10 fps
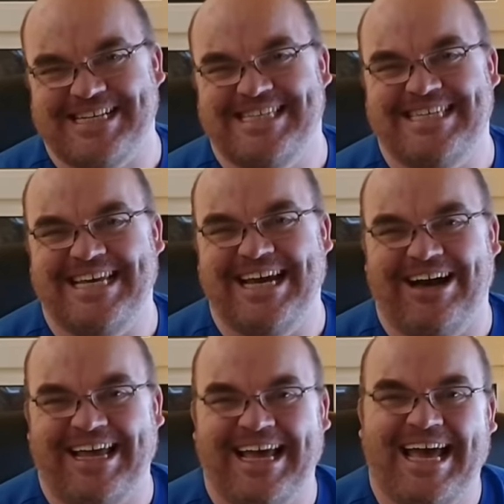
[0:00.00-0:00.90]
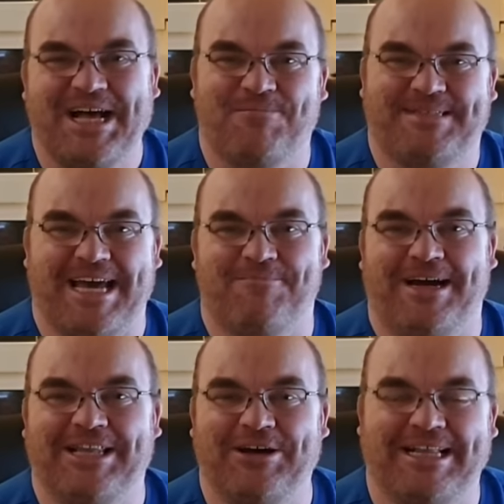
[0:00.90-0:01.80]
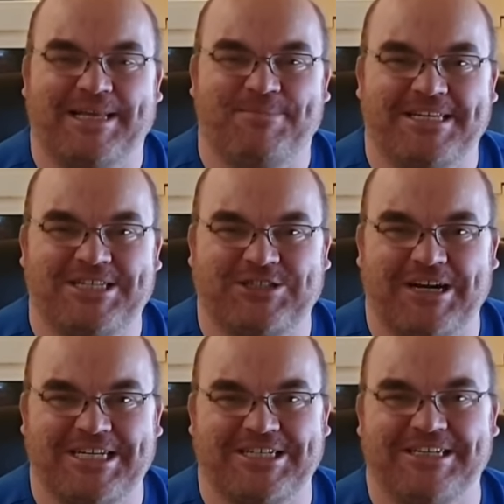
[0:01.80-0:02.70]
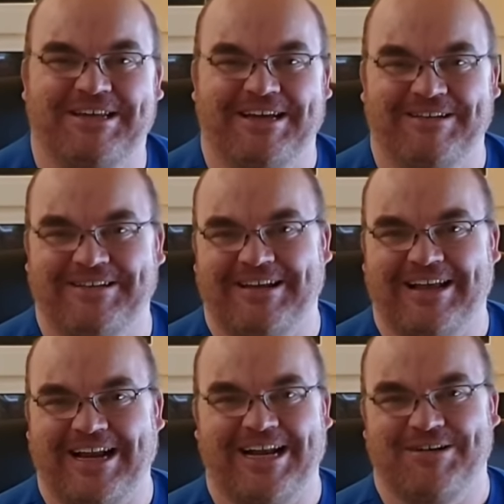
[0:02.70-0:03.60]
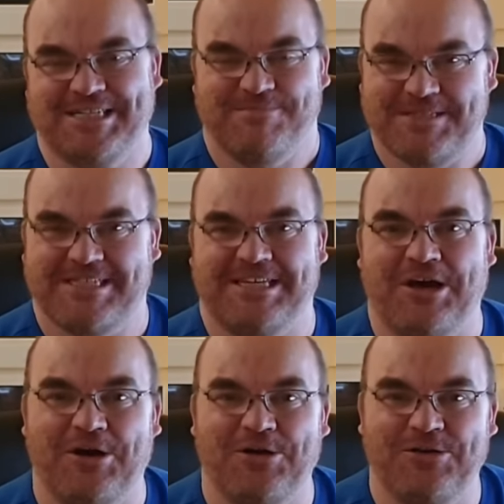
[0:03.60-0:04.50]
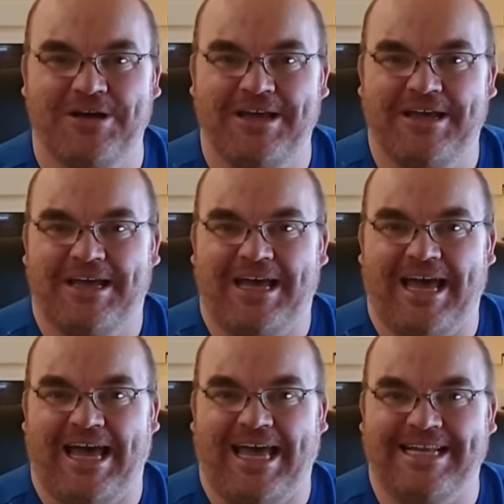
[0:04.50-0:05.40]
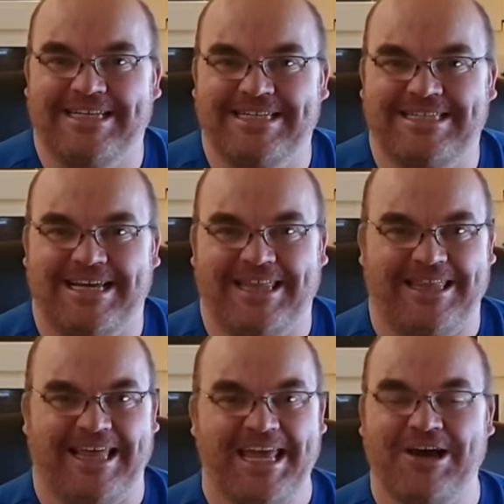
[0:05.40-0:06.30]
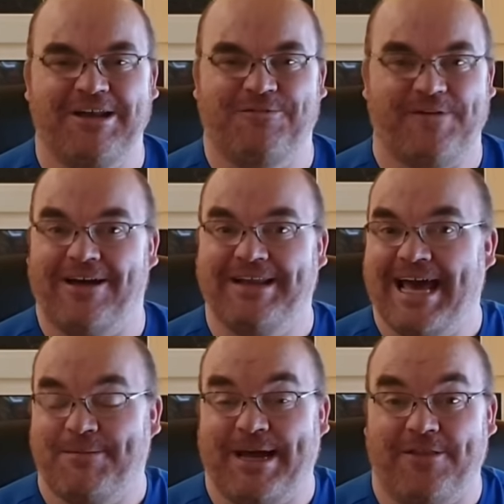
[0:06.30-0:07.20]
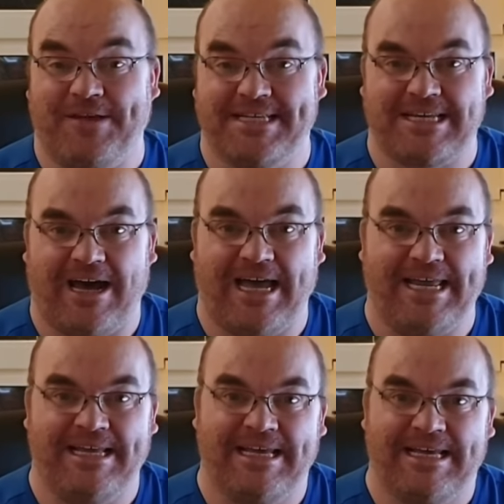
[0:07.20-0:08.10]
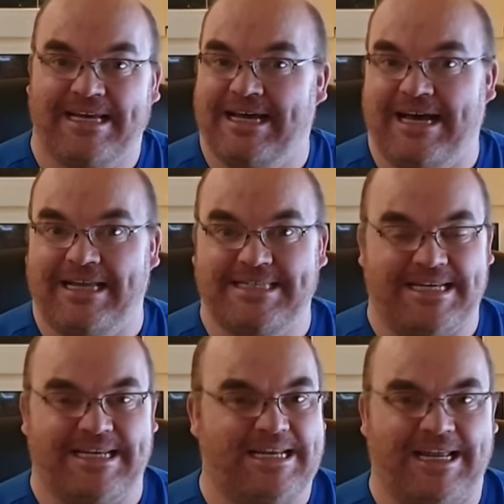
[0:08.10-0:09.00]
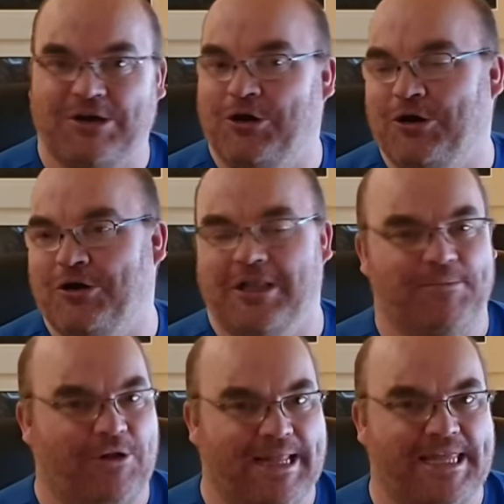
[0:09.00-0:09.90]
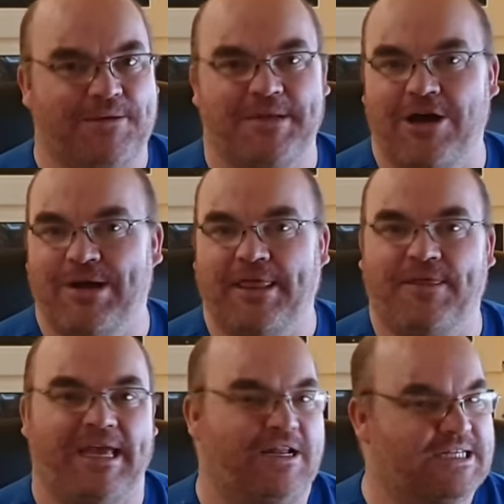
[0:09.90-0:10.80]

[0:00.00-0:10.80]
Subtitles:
you can see, I helped out my local administration clearing some snow, and they kind of found out about this. I didn't call them or let them know anything. I